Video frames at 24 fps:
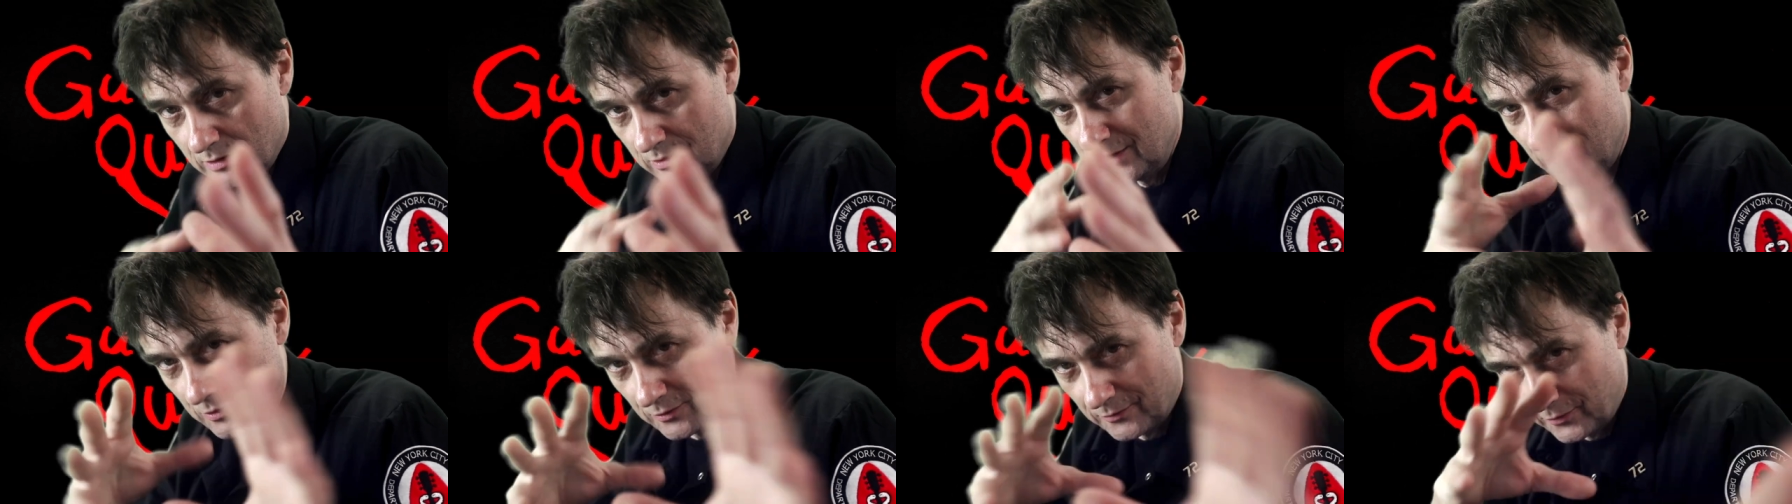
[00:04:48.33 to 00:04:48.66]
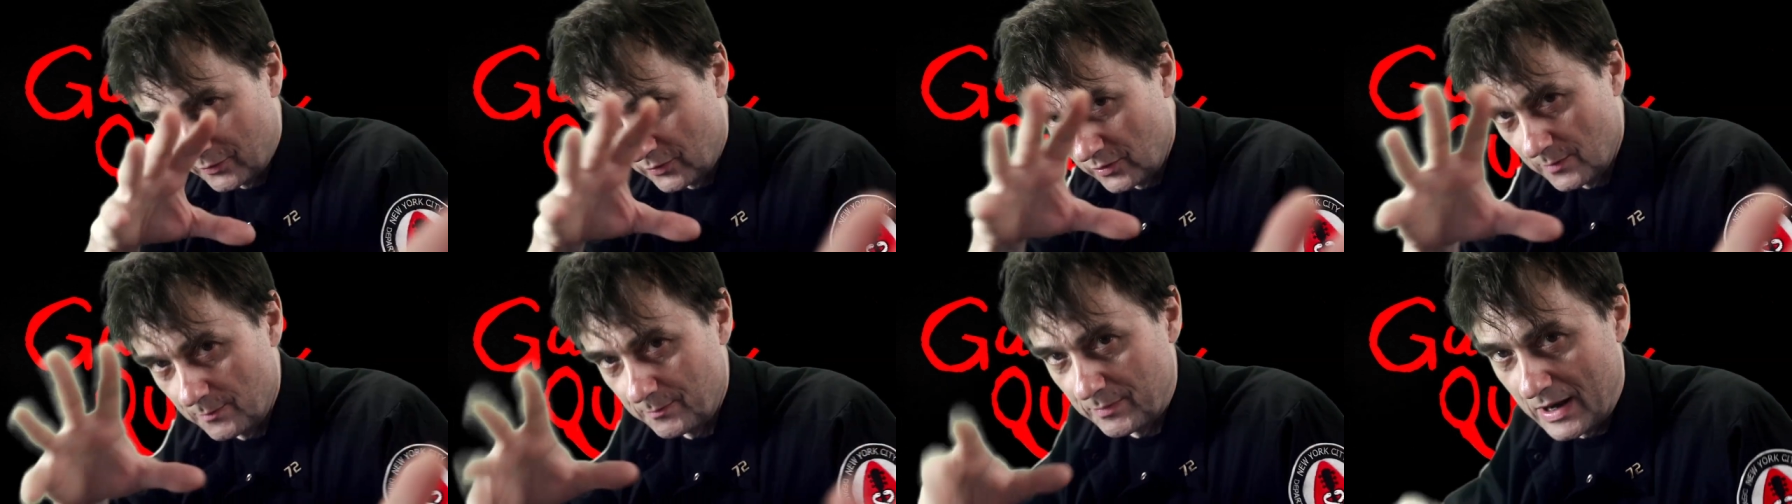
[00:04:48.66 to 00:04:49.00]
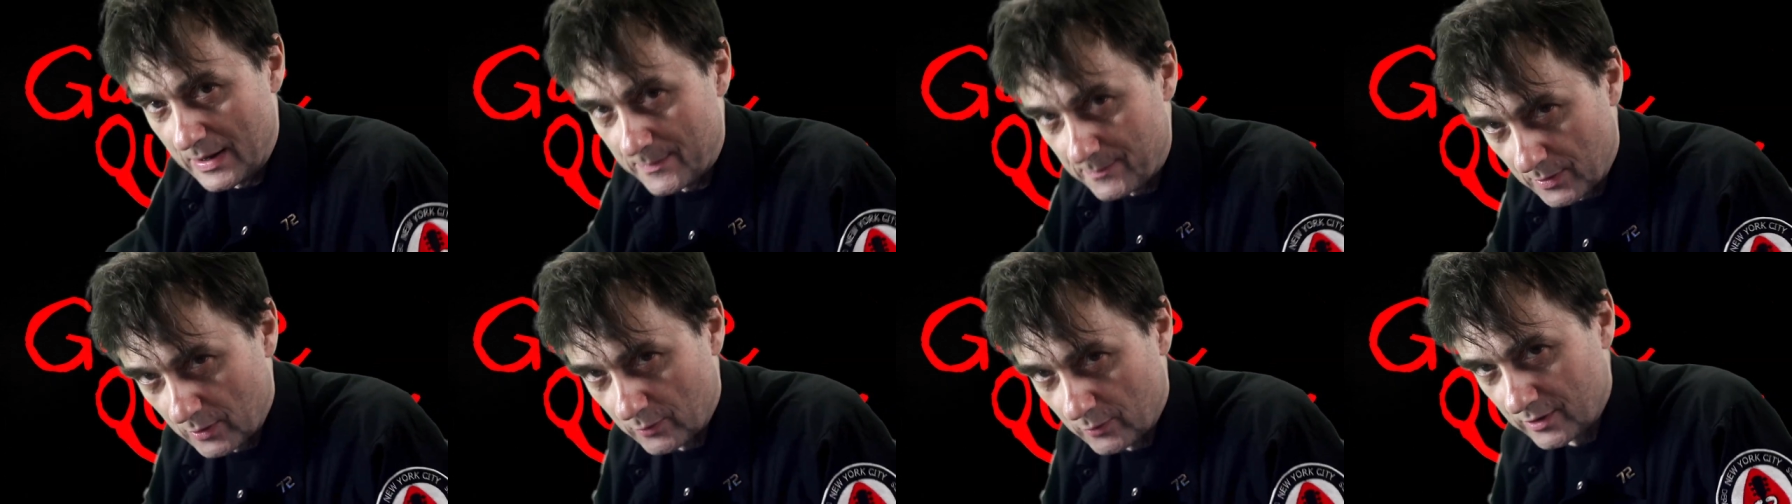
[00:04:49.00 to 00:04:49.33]
you know, for the
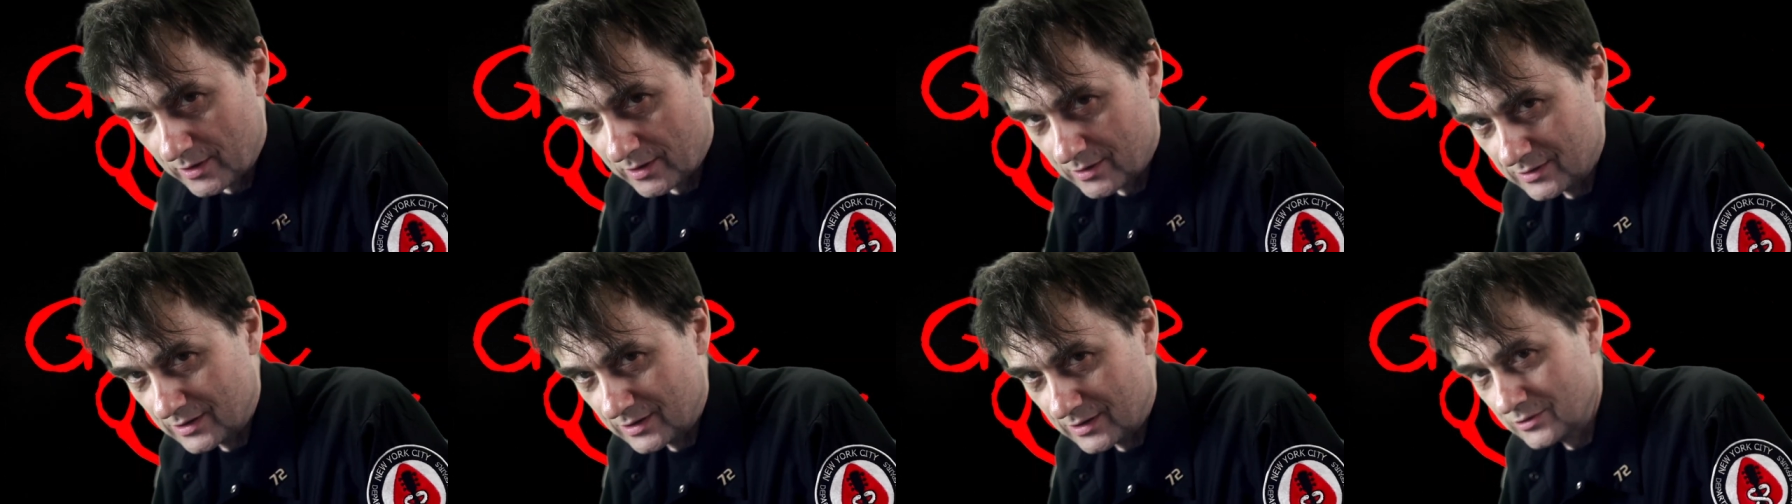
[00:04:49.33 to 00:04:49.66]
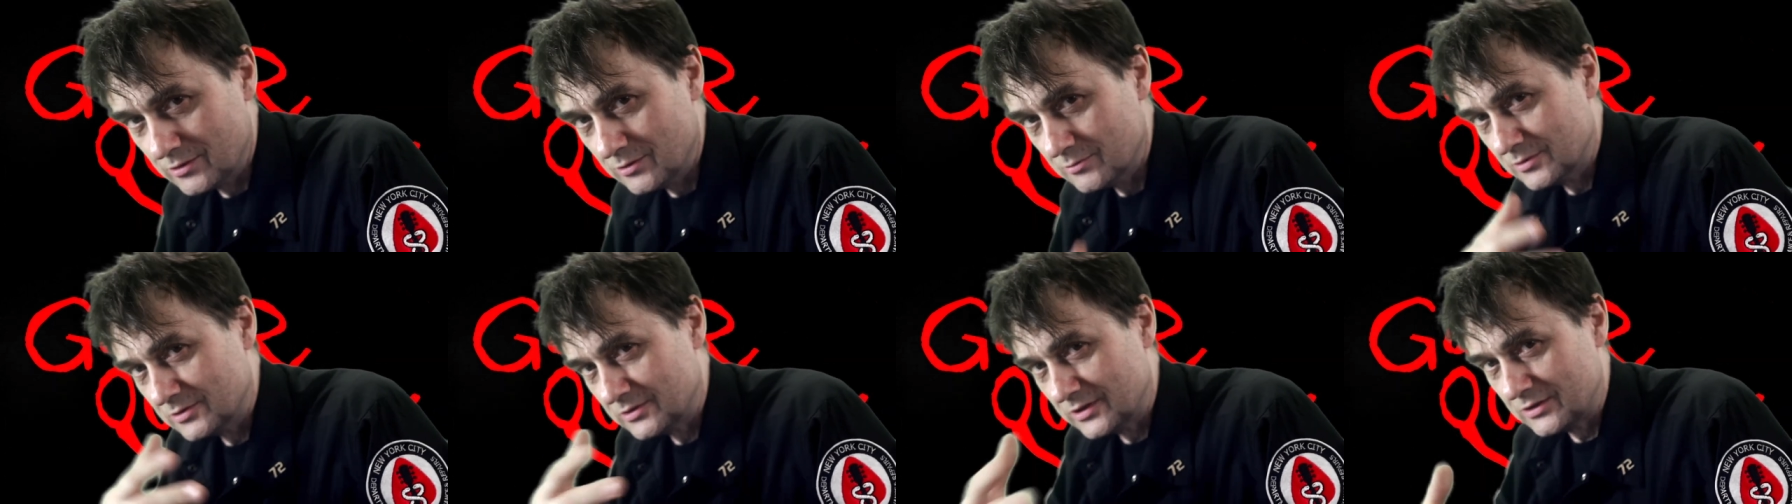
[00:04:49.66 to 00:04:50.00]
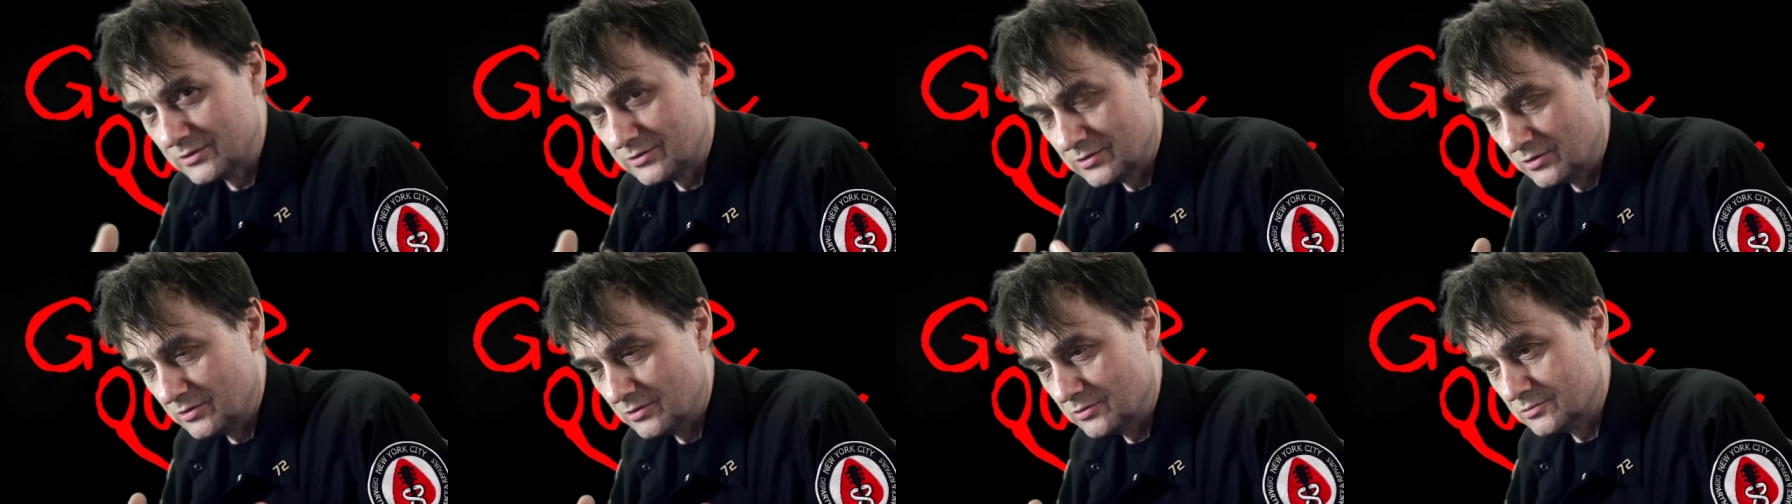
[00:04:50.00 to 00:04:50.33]
paperwork that you will need
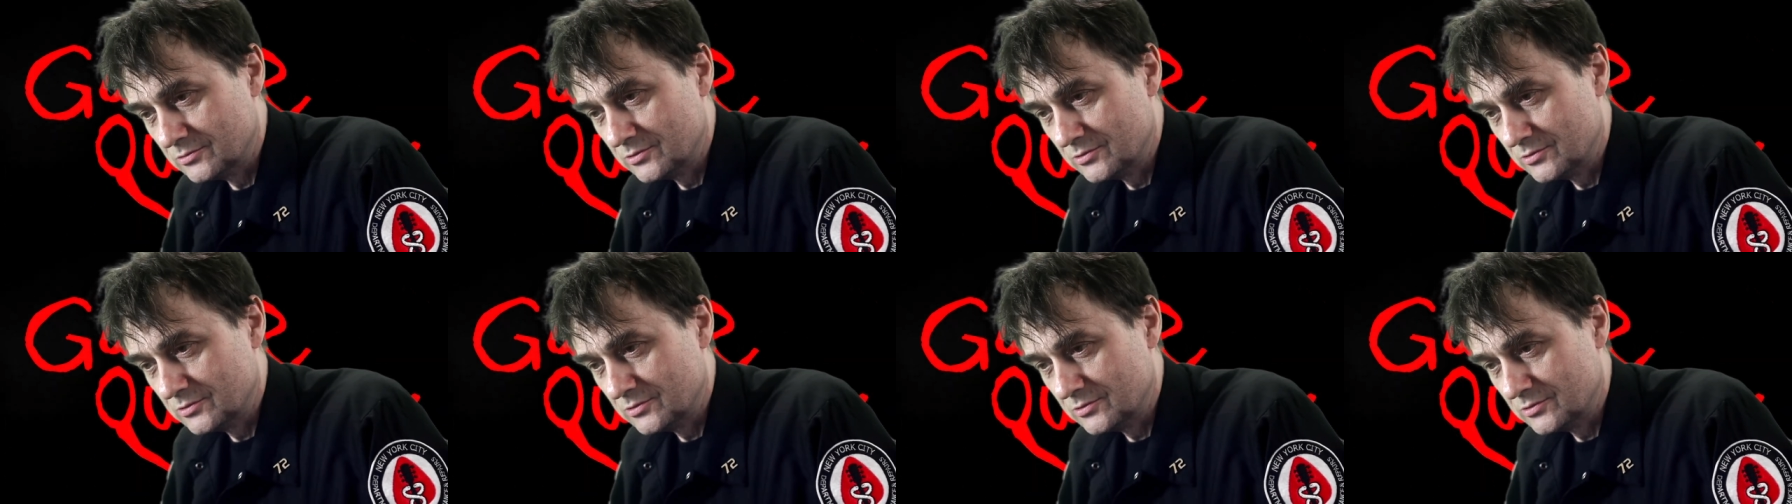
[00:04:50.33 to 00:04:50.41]
to do.